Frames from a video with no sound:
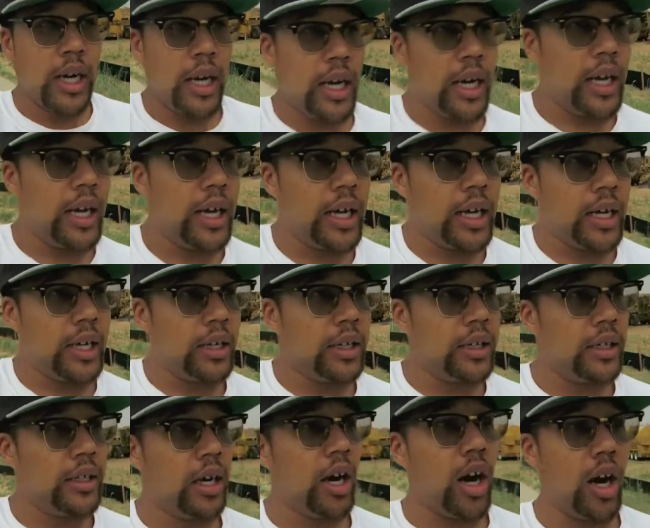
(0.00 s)
uh,
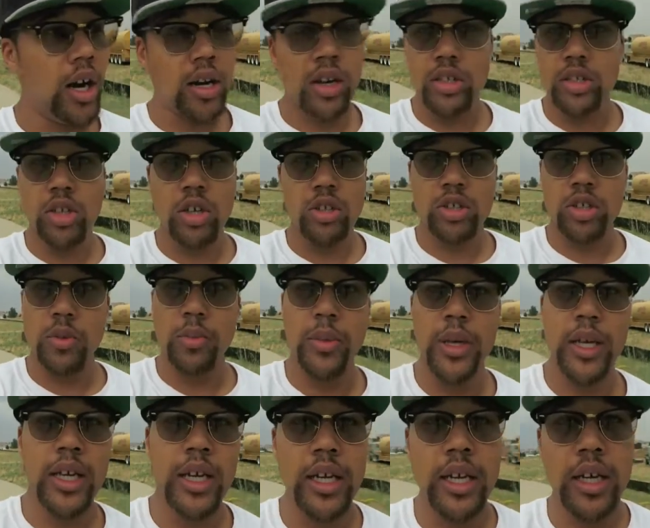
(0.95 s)
on social
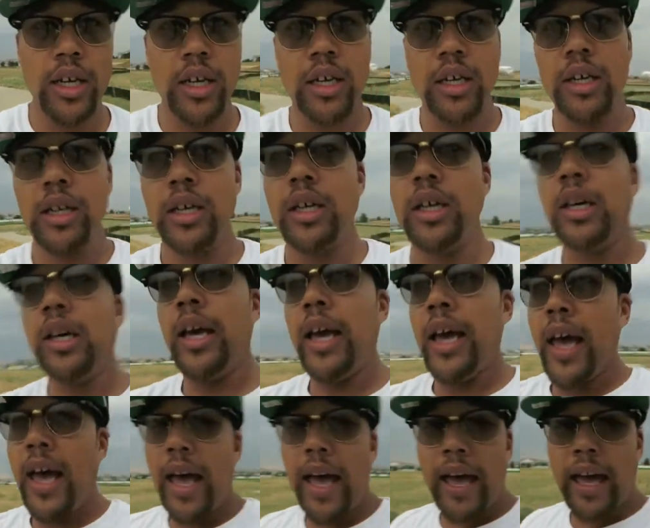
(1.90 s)
media
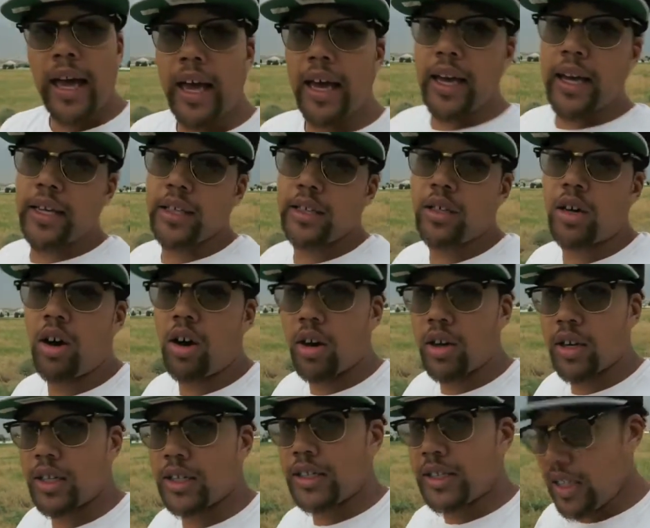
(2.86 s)
and
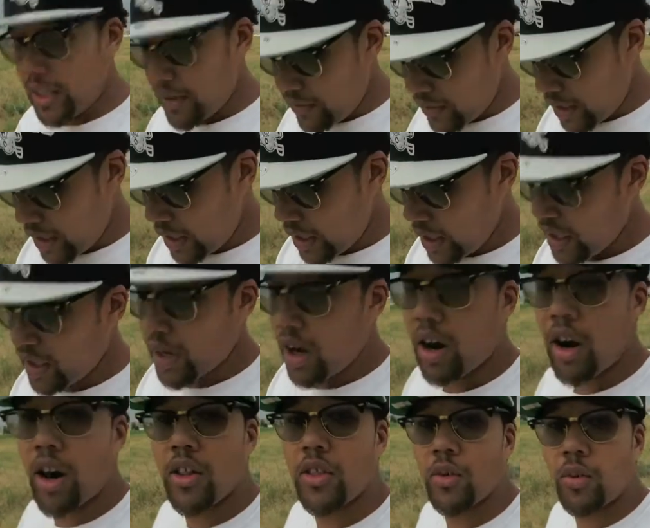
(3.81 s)
on the
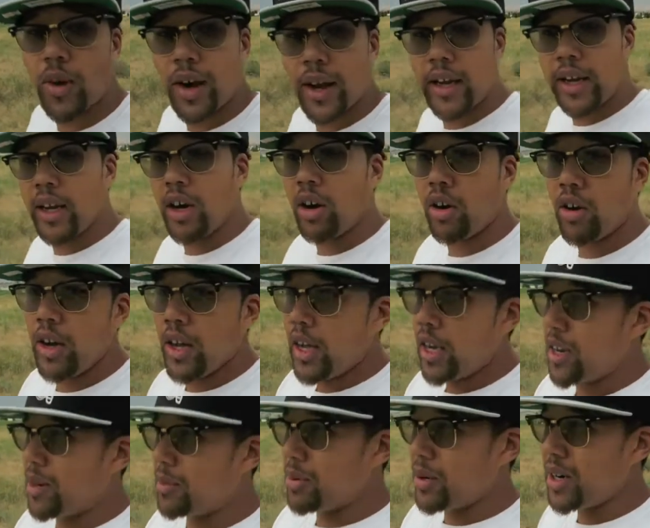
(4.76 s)
TV, on the radio,
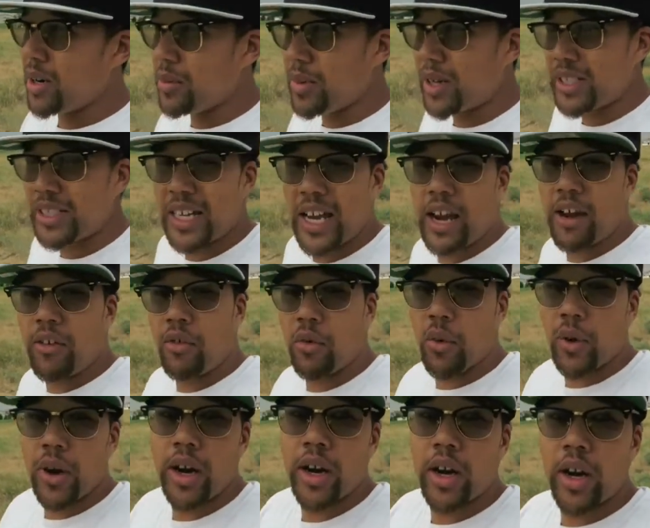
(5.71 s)
and pretty much
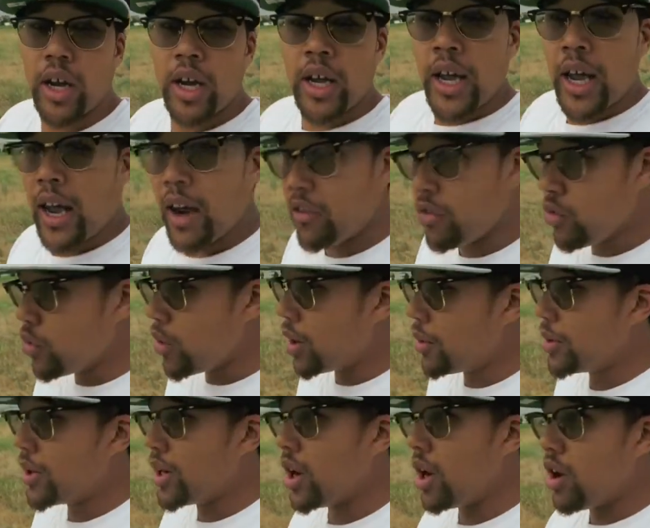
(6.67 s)
everywhere.
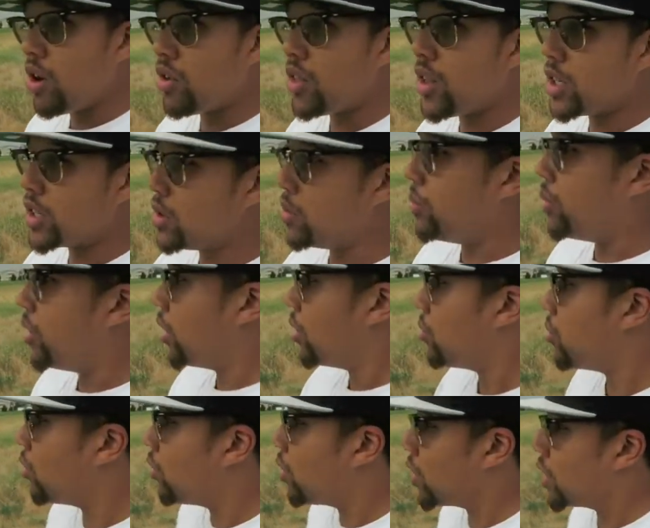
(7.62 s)
Everywhere we go, there's a
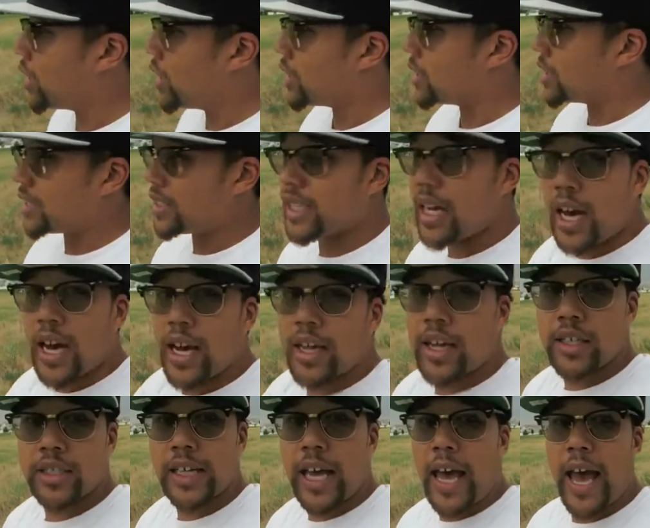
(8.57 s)
billboard, there's a sign,
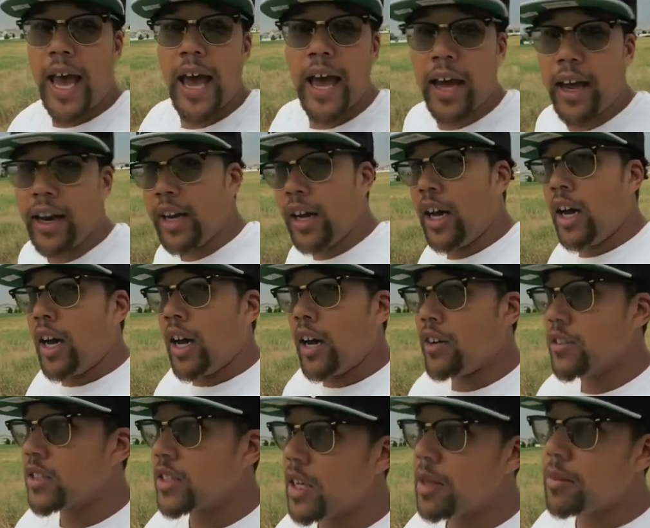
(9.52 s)
there's an ad
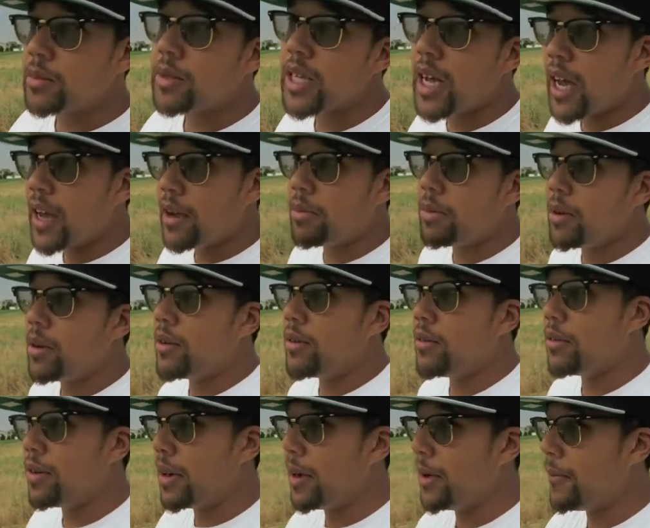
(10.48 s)
of some type
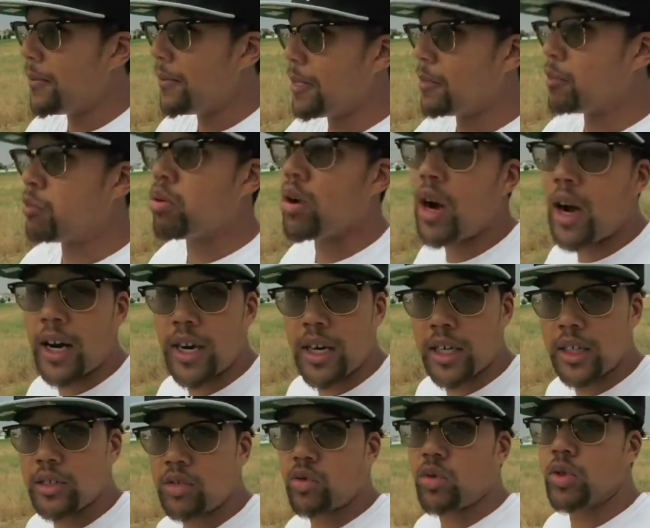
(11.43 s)
of
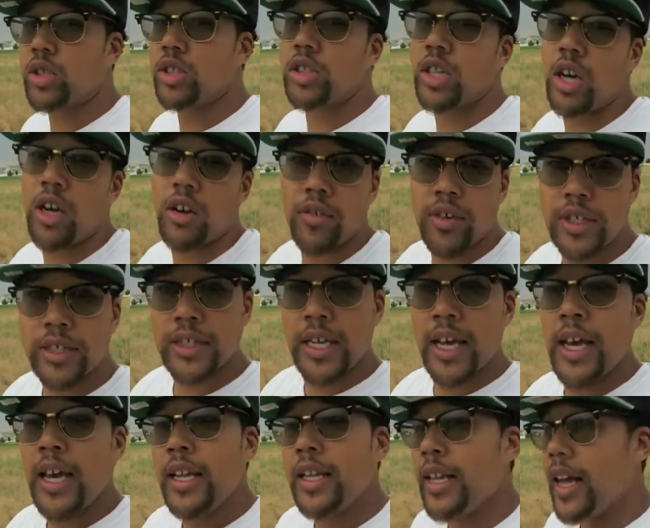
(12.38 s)
product or service
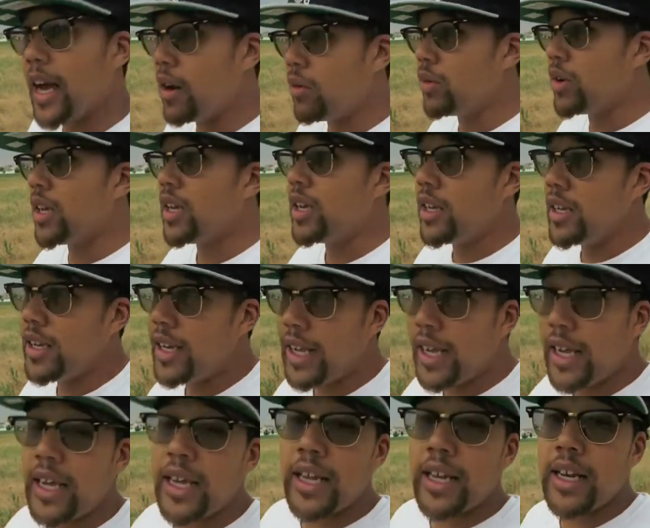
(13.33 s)
that we
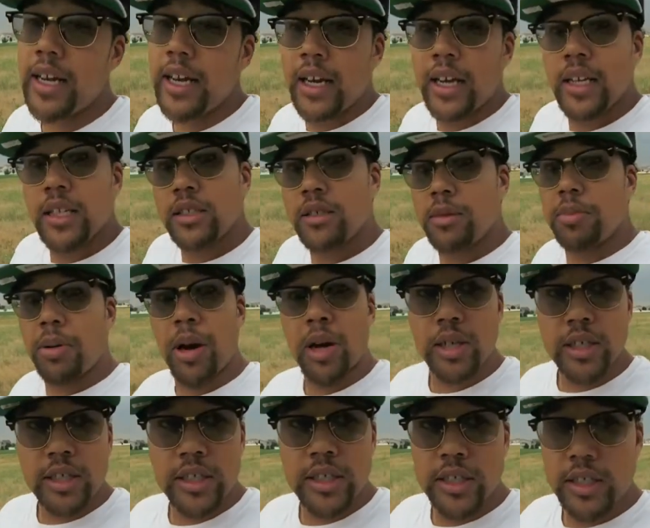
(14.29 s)
need to
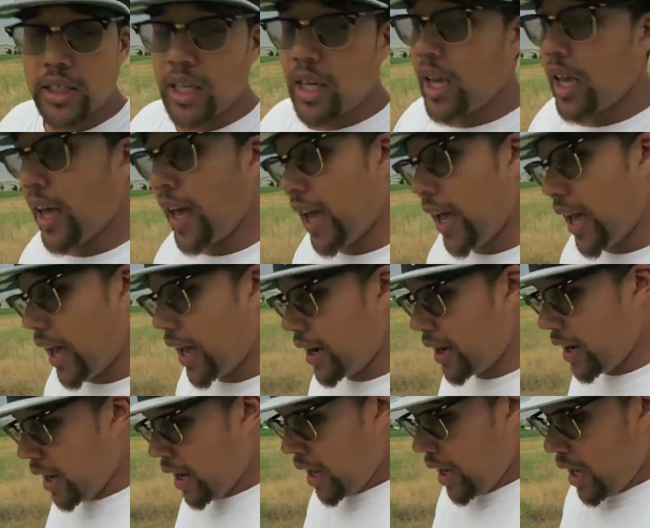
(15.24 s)
purchase.
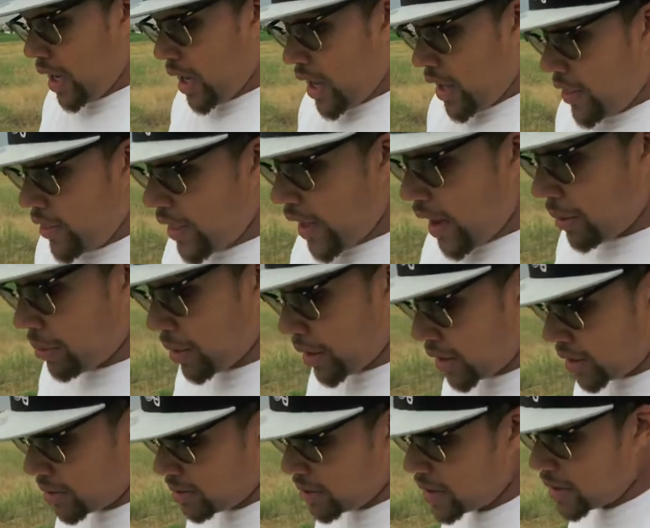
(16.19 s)
And that
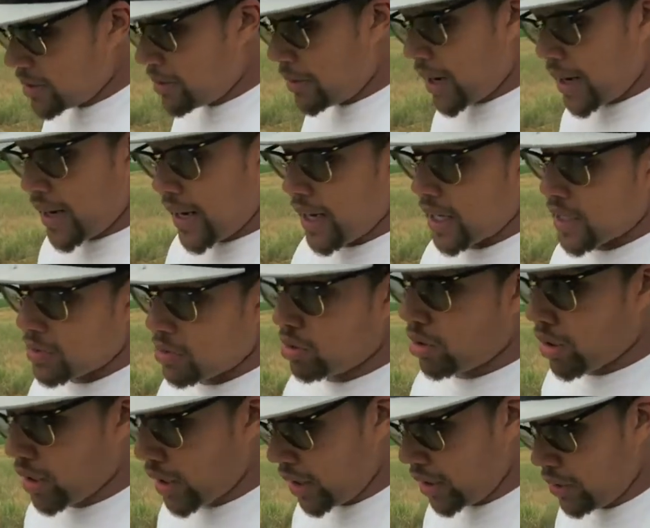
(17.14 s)
brings me to my next
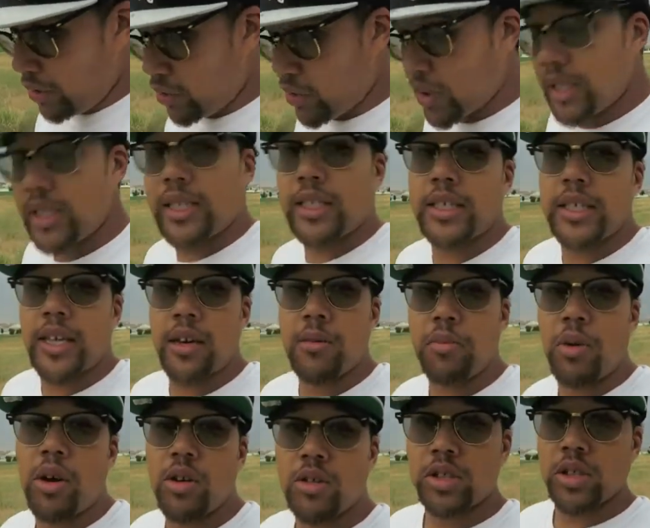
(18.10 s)
point, which is
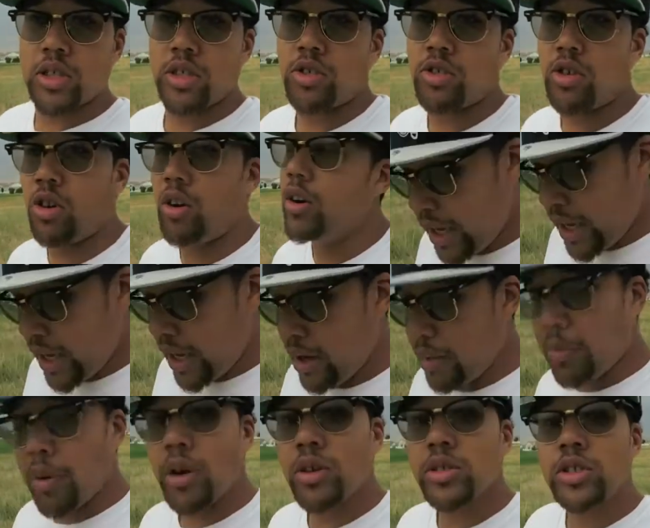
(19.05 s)
impulse control.
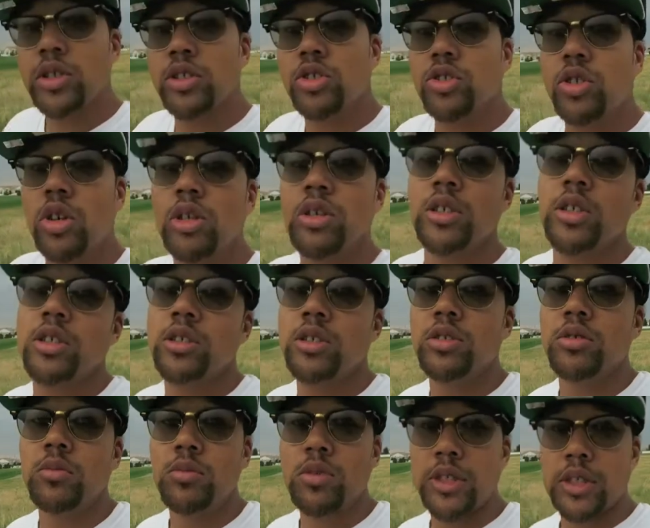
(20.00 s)
Impulse control and
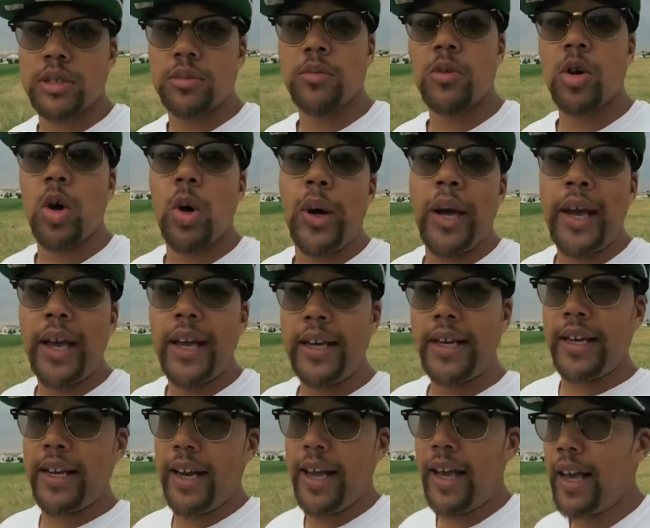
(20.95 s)
consumerism go
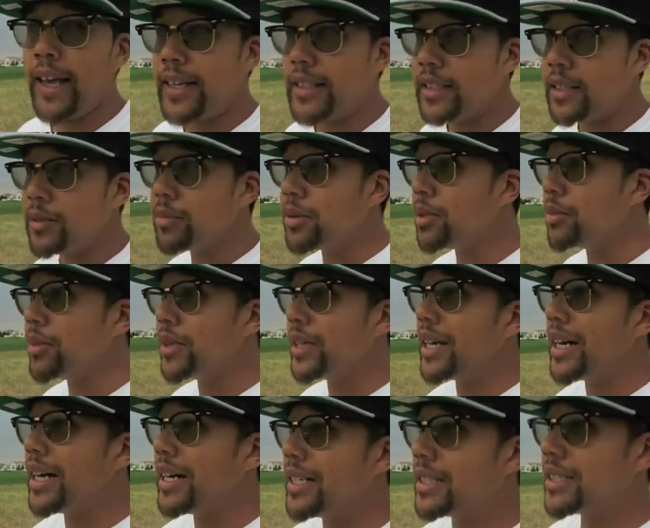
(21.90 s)
hand in hand simply
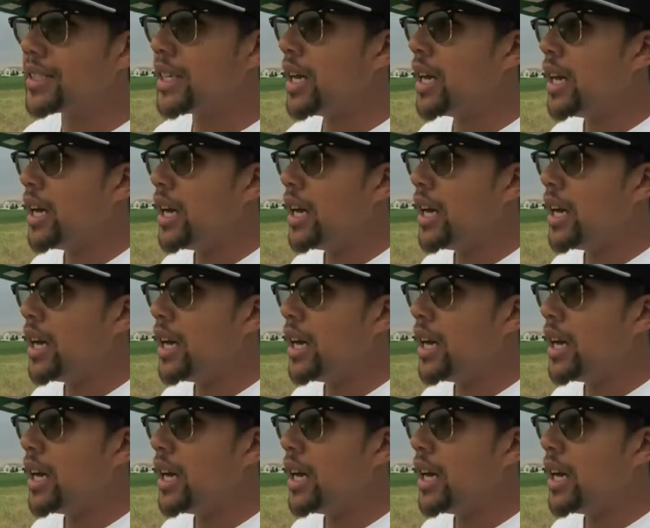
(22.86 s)
because